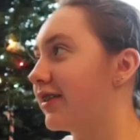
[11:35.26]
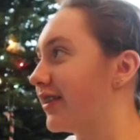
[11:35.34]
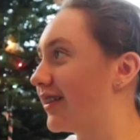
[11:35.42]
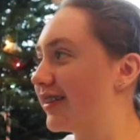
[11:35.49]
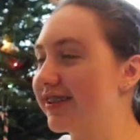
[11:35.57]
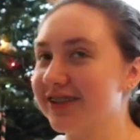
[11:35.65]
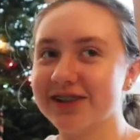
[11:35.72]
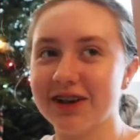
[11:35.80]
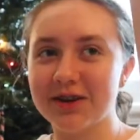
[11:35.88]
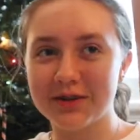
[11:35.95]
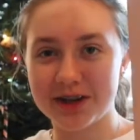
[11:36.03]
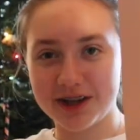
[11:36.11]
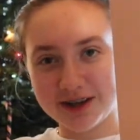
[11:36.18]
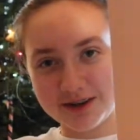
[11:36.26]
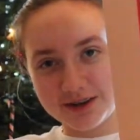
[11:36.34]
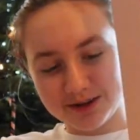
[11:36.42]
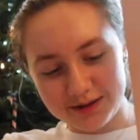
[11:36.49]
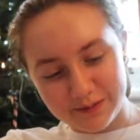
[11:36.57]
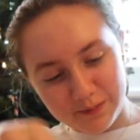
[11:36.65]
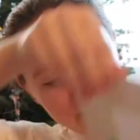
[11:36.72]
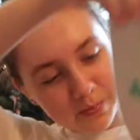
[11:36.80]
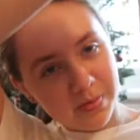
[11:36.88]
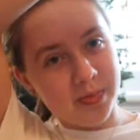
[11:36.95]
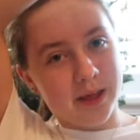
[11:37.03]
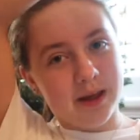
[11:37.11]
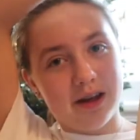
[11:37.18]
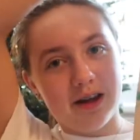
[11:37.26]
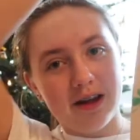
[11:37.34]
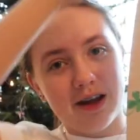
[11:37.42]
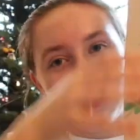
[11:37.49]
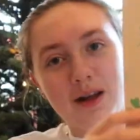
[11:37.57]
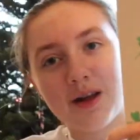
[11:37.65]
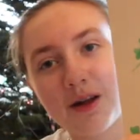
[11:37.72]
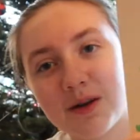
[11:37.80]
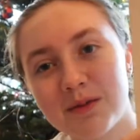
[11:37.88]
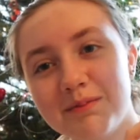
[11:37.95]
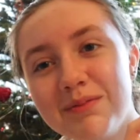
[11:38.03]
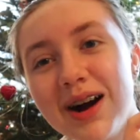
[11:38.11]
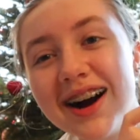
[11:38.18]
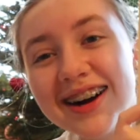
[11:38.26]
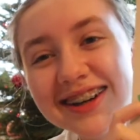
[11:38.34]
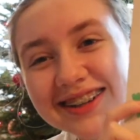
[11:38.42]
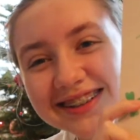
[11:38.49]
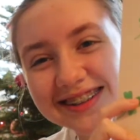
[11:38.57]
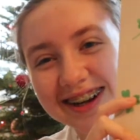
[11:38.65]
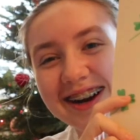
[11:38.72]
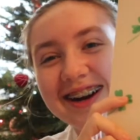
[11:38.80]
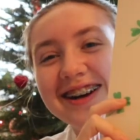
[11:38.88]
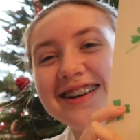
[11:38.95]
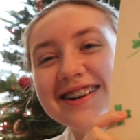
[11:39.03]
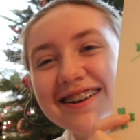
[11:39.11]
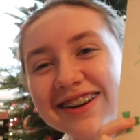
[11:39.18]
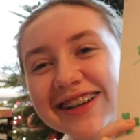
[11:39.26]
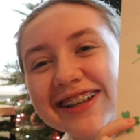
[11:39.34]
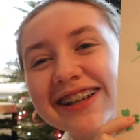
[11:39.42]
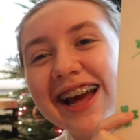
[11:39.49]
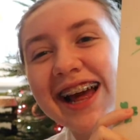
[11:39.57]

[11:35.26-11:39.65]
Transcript: so make sure to watch that if you want to see all of the months, but I just gave you a